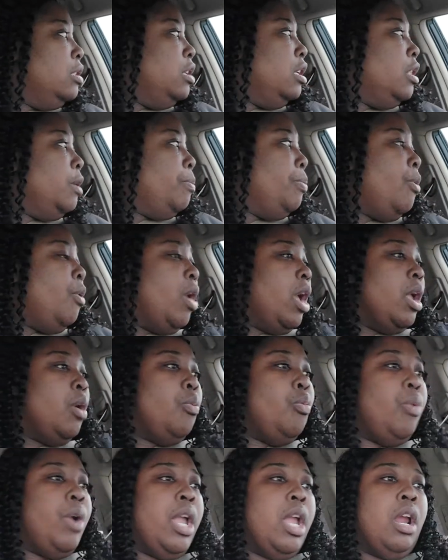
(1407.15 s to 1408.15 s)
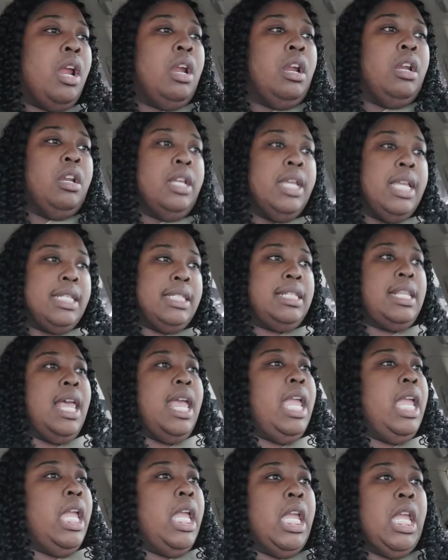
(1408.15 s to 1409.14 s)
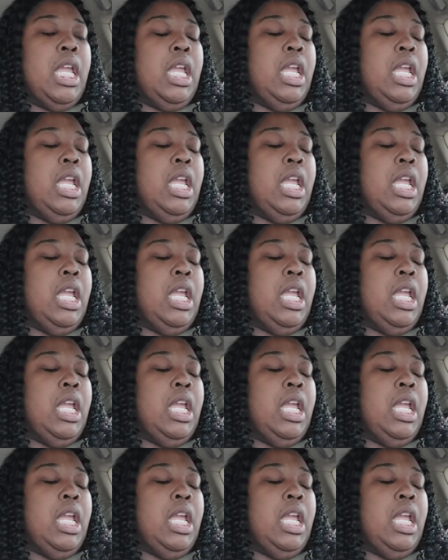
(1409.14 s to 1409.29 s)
to the point where it's like